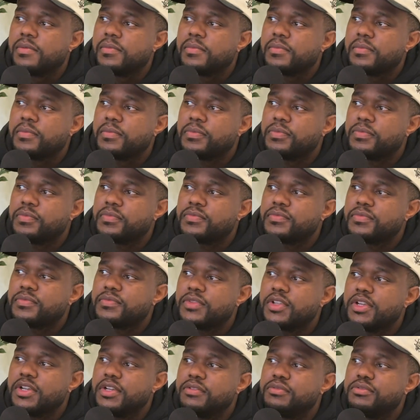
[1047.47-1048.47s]
Yeah,
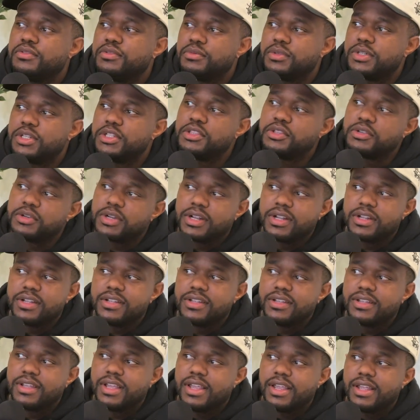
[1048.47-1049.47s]
April
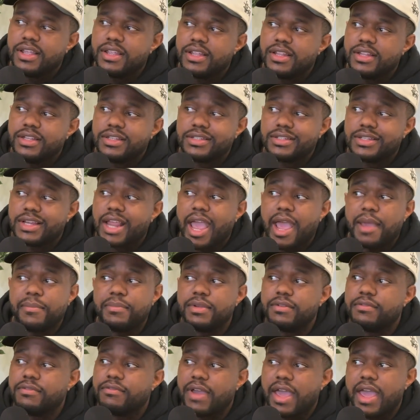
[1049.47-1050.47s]
2023. Now we moved on to the
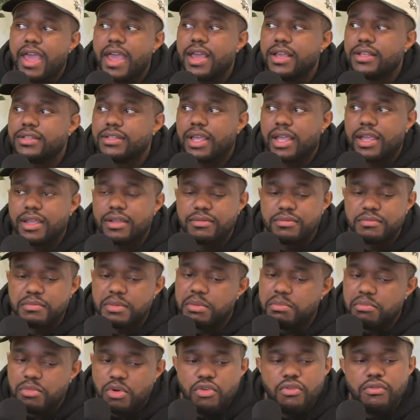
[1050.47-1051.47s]
next year. Like we
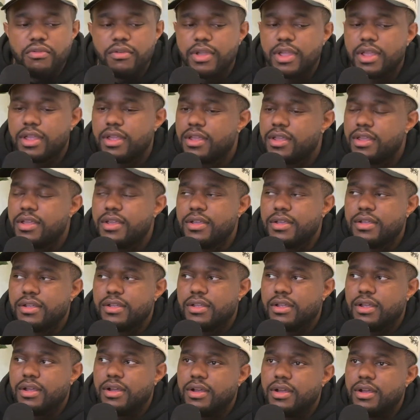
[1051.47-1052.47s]
be moving.
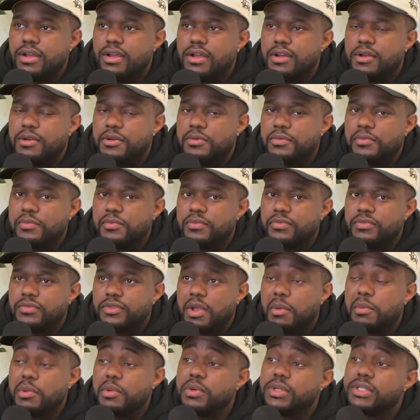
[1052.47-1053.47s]
And
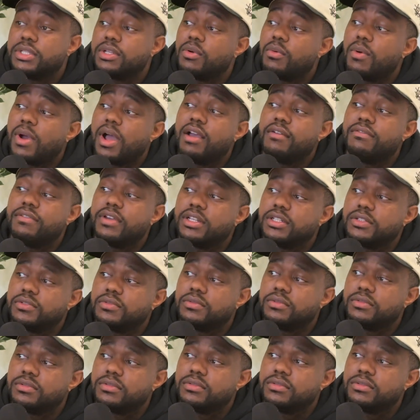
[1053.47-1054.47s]
we went to the wine
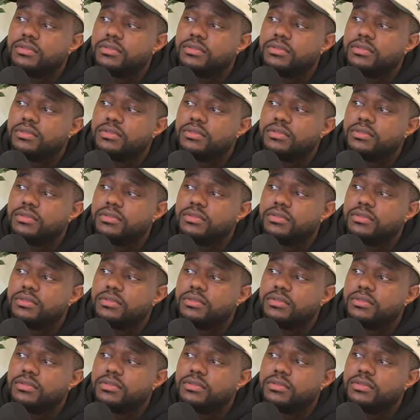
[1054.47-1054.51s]
festival.